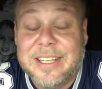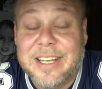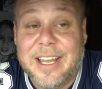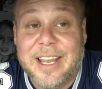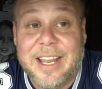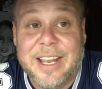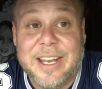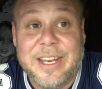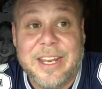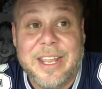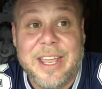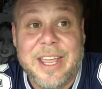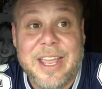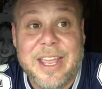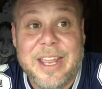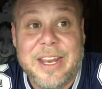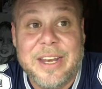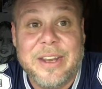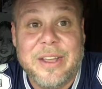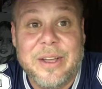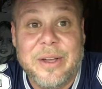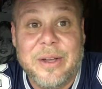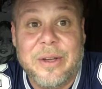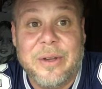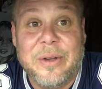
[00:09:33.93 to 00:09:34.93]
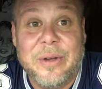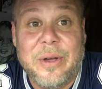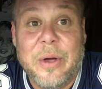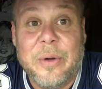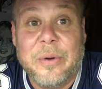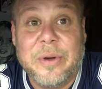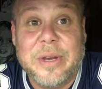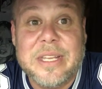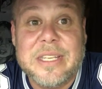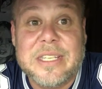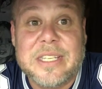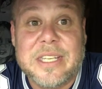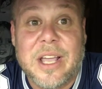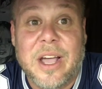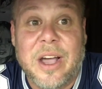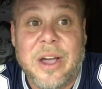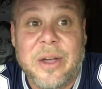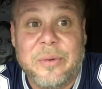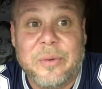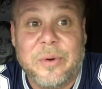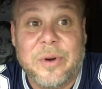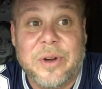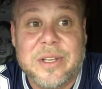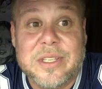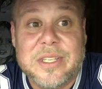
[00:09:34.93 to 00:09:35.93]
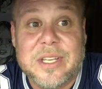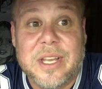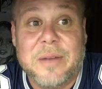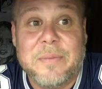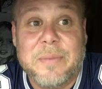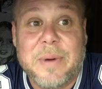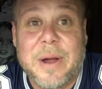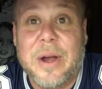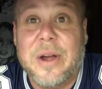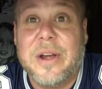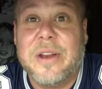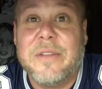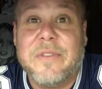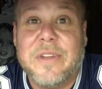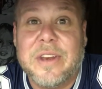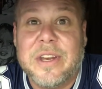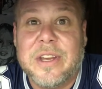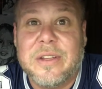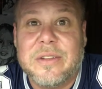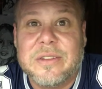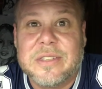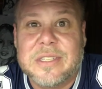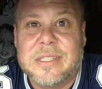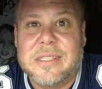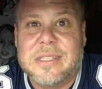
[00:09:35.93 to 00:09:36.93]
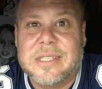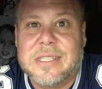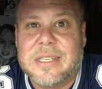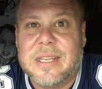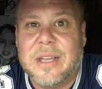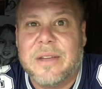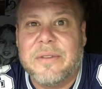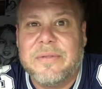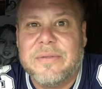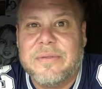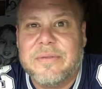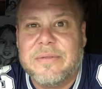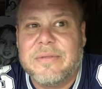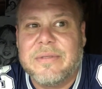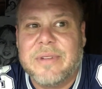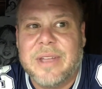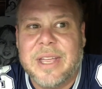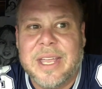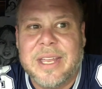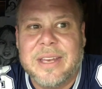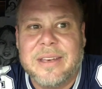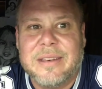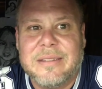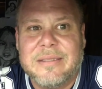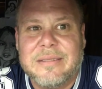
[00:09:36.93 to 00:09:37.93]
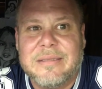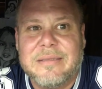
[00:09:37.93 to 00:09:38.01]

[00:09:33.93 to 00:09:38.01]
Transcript: And then uh, Onision, where it's like parody videos and stuff, and